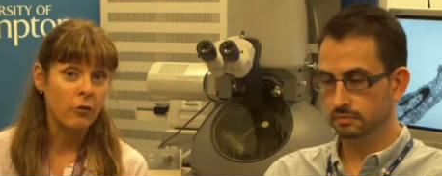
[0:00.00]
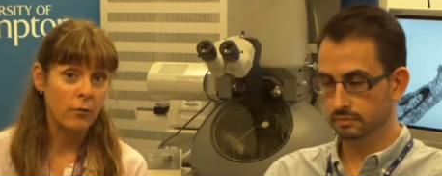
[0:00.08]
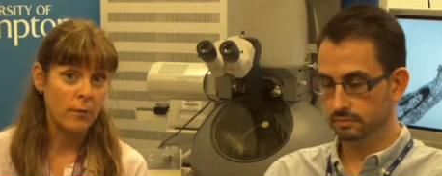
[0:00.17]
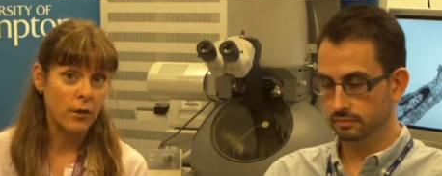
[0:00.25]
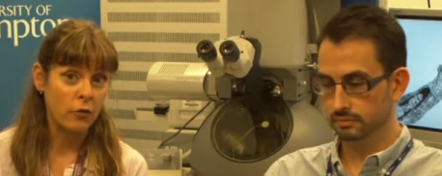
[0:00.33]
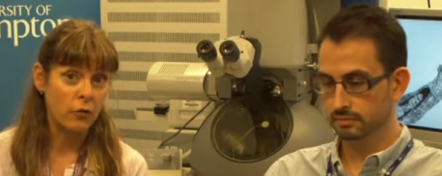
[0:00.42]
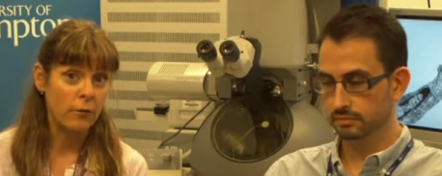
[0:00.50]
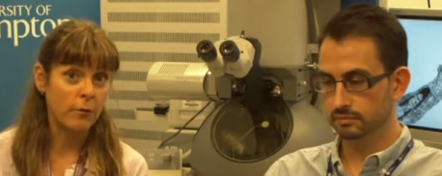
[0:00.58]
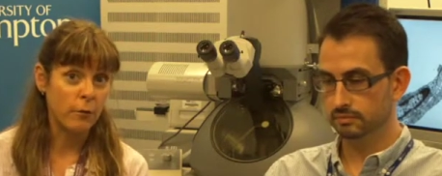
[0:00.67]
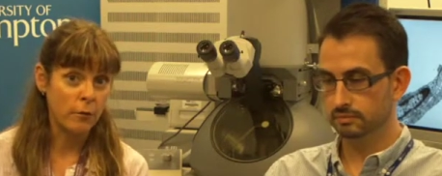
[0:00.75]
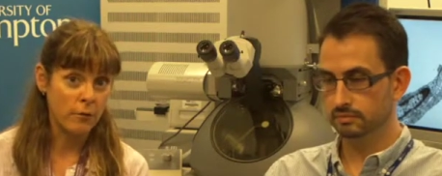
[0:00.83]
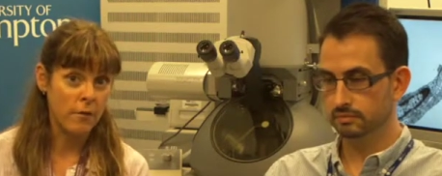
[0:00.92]
Speaker 1: Dementia,
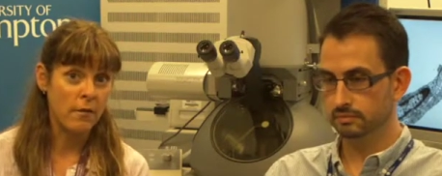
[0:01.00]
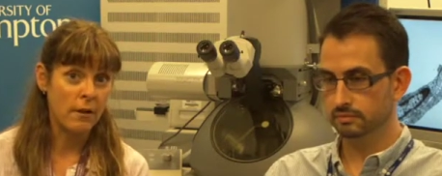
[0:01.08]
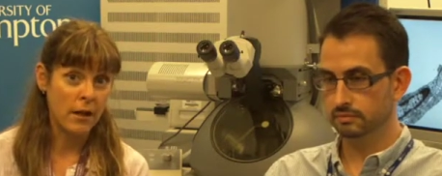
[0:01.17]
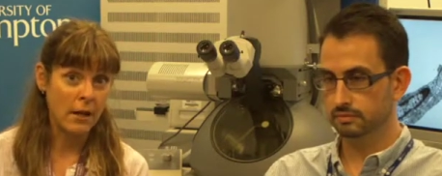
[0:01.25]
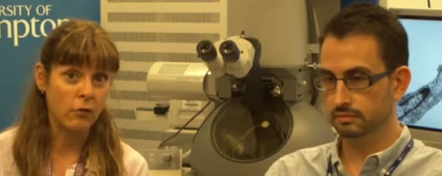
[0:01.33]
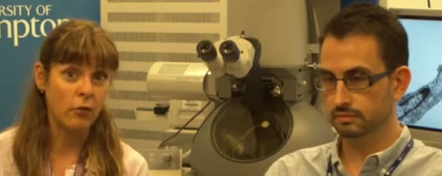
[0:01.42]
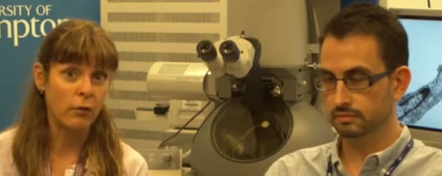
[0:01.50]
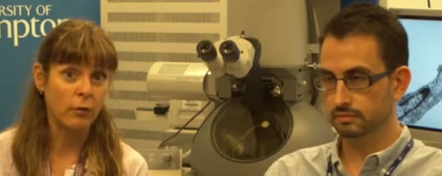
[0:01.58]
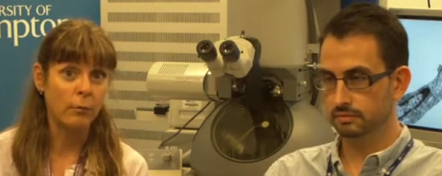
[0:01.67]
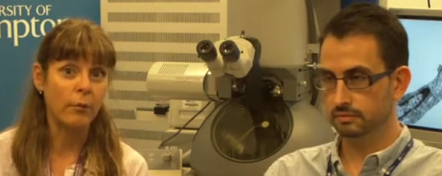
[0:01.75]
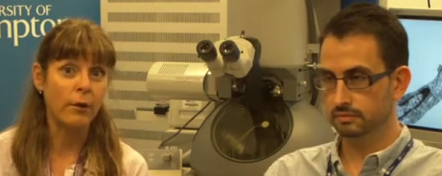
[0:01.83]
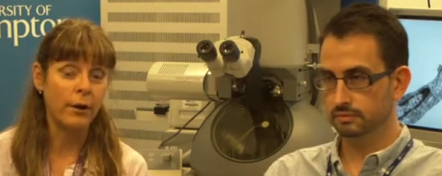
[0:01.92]
of course, is a
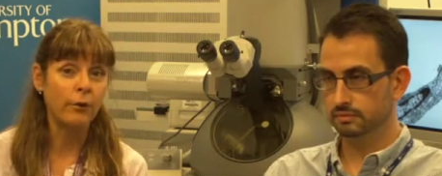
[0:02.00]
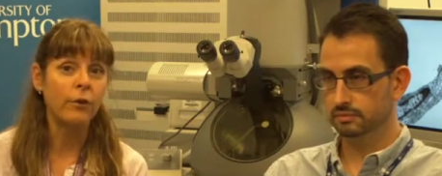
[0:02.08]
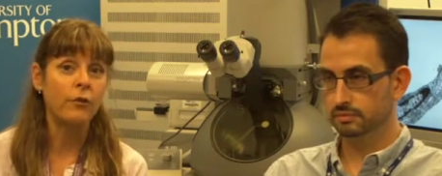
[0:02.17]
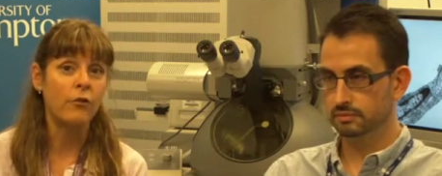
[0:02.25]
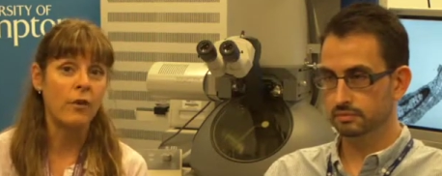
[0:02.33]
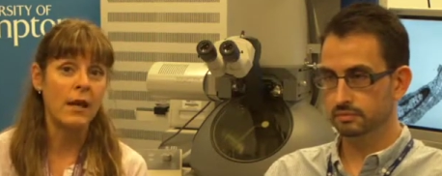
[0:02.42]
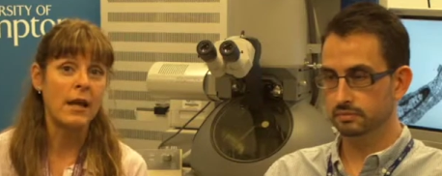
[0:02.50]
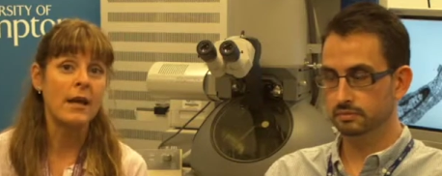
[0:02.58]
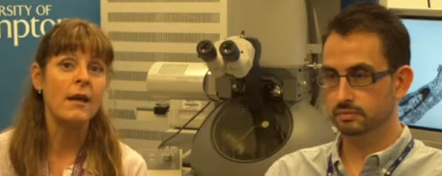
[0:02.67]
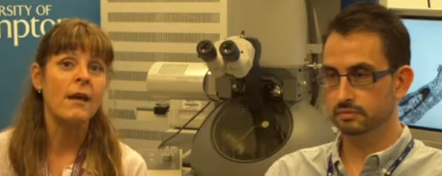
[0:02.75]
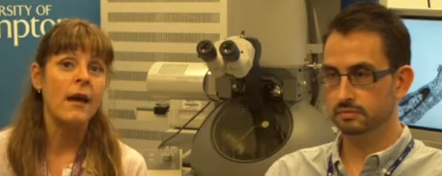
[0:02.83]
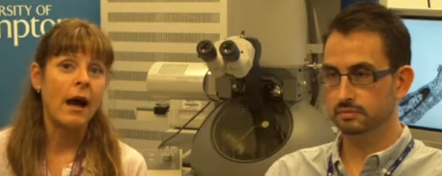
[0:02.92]
national
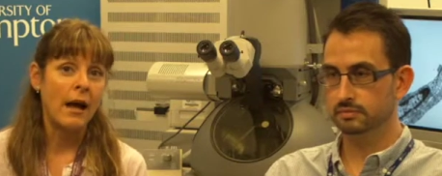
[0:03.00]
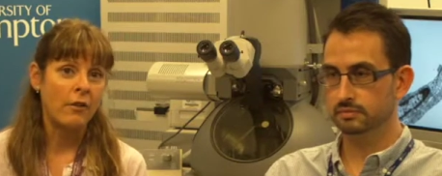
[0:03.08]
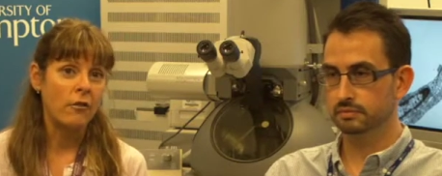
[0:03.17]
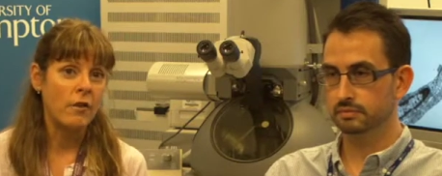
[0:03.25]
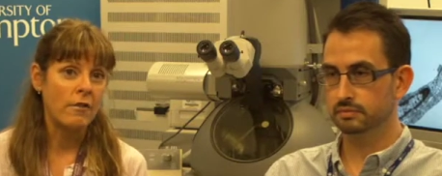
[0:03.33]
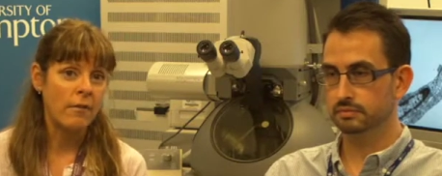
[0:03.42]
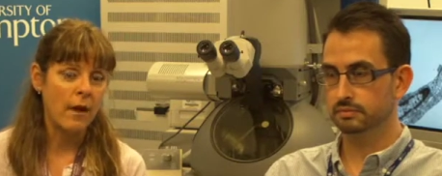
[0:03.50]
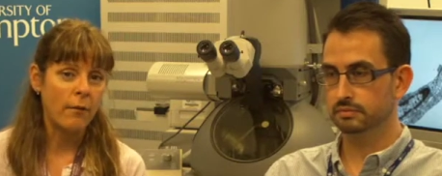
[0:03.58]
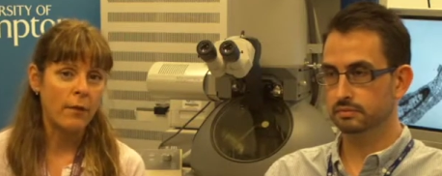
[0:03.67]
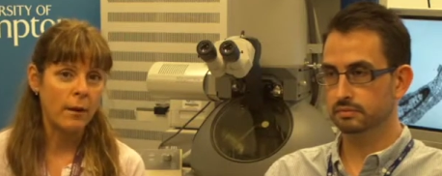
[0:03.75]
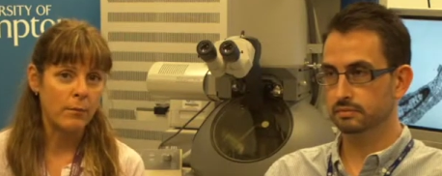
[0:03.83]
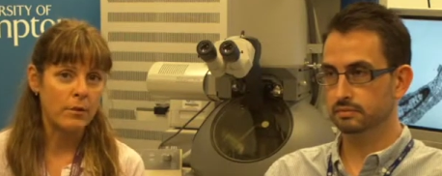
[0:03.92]
priority, and in
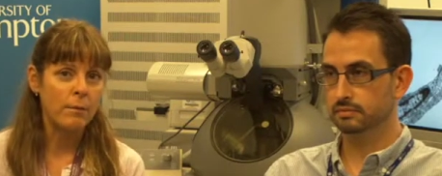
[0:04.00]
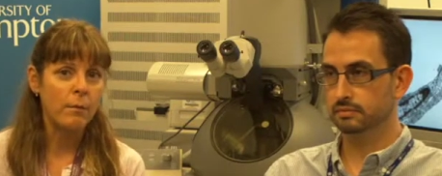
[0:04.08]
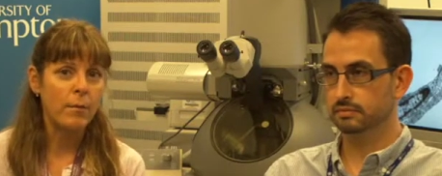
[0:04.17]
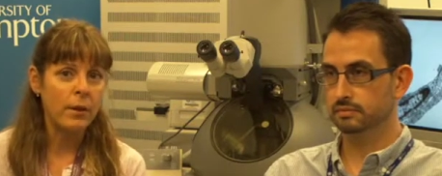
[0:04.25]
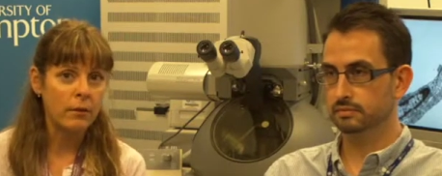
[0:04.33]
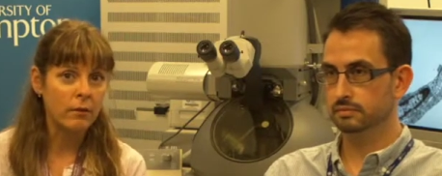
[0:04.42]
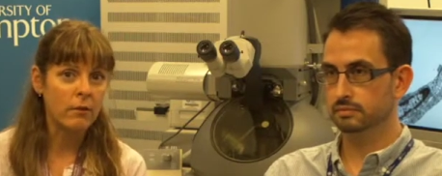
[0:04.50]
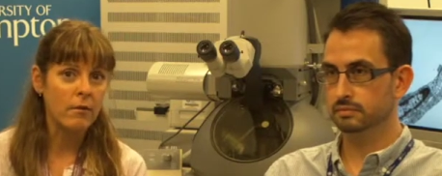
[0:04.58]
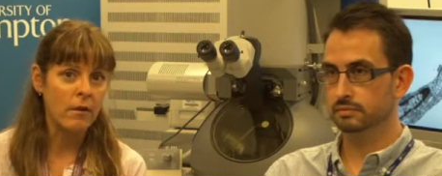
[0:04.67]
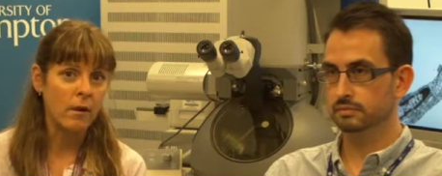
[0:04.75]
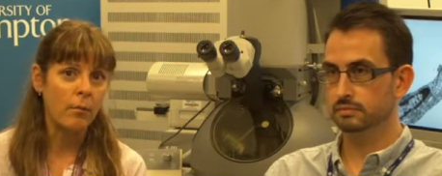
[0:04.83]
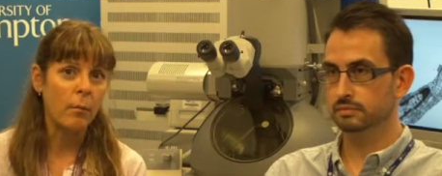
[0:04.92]
Southampton
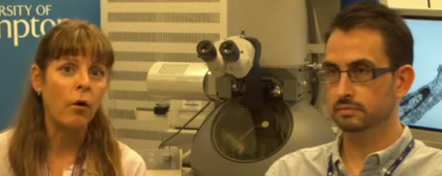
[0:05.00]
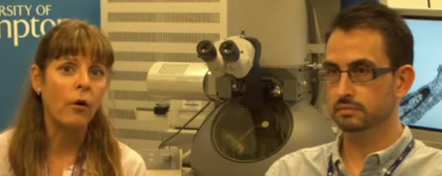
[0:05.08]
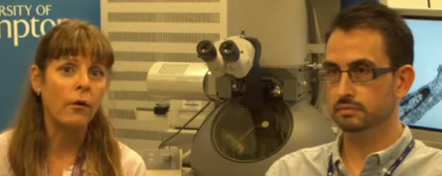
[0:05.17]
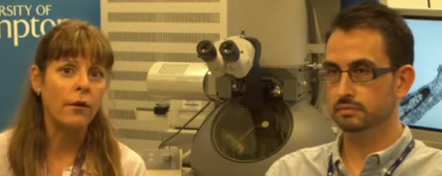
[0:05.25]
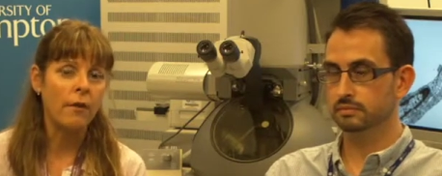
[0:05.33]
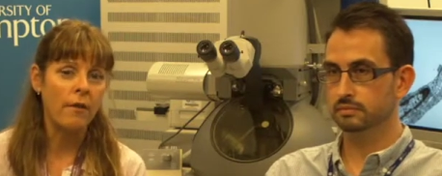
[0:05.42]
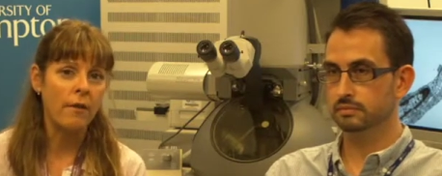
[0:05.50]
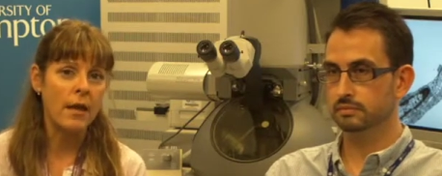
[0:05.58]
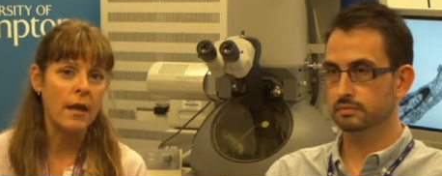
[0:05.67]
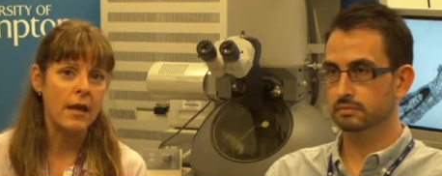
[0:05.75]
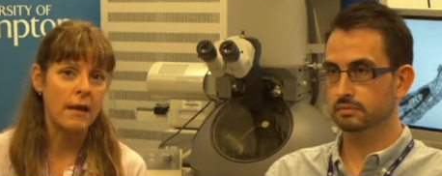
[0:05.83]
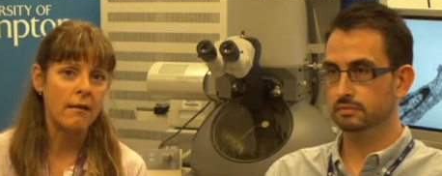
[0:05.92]
builds upon
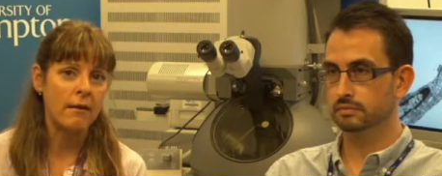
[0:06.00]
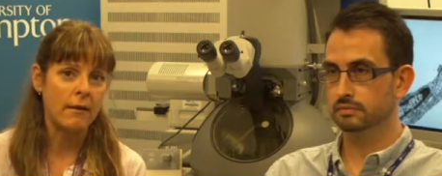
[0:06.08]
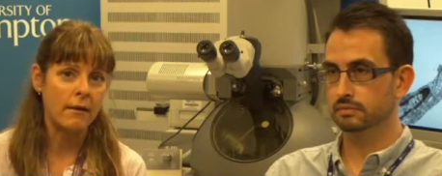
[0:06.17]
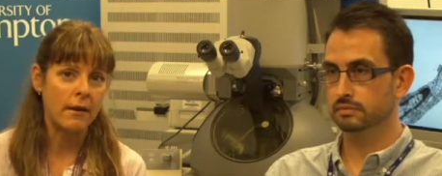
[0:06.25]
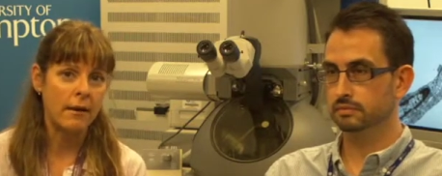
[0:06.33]
the uh,